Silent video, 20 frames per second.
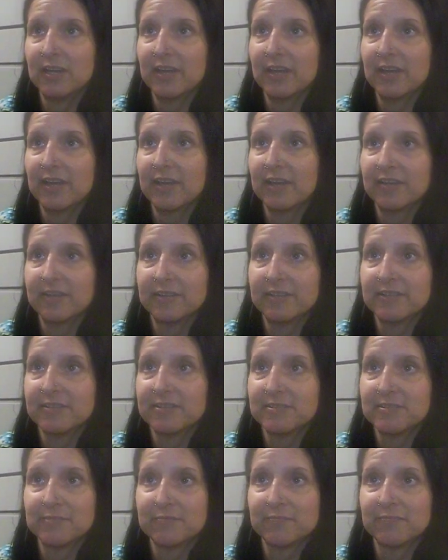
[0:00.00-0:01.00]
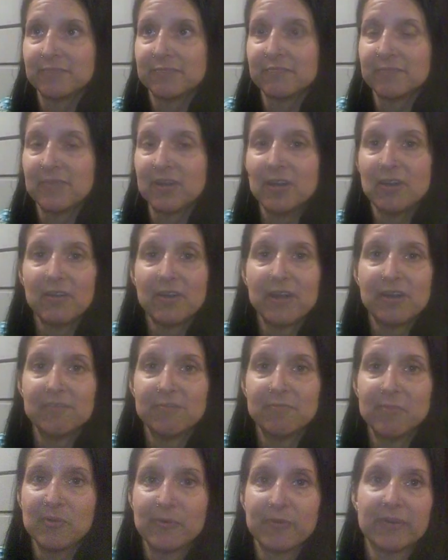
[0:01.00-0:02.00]
And I'll
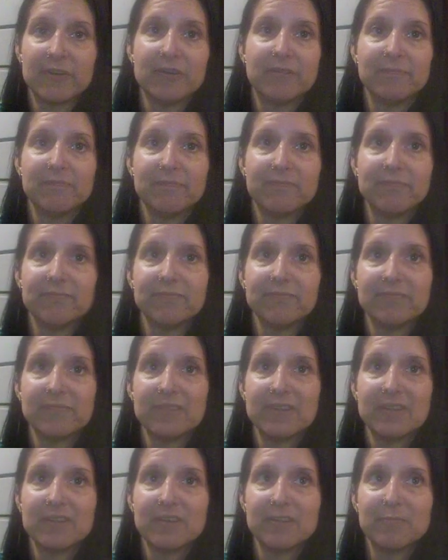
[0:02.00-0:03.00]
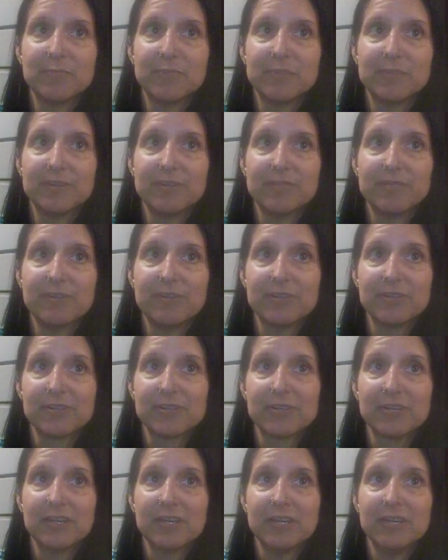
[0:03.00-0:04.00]
have more. I'll have more in the
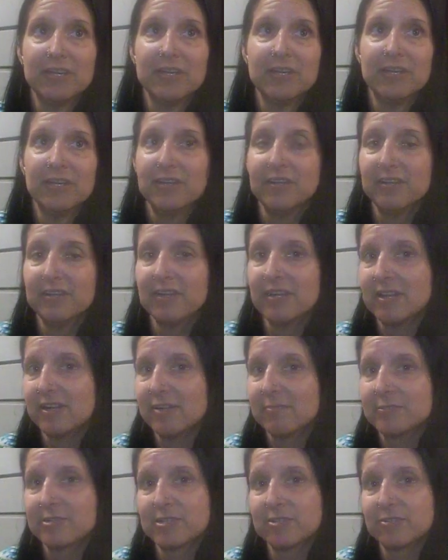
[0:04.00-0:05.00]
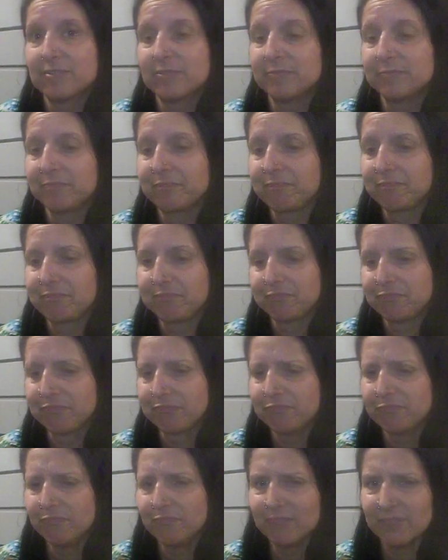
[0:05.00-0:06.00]
future. Again, I'm still
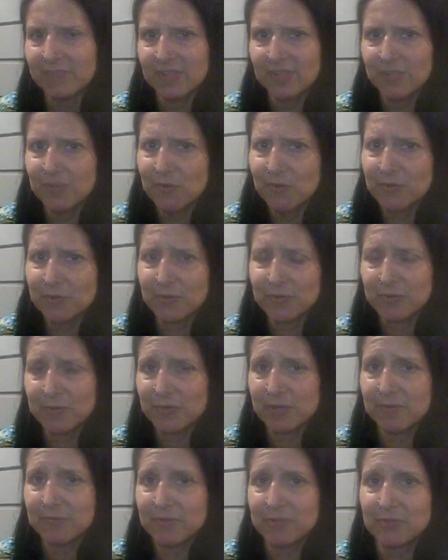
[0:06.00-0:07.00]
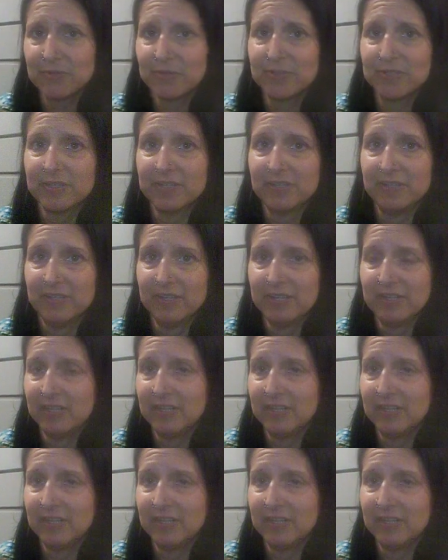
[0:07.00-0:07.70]
going through what I'm doing.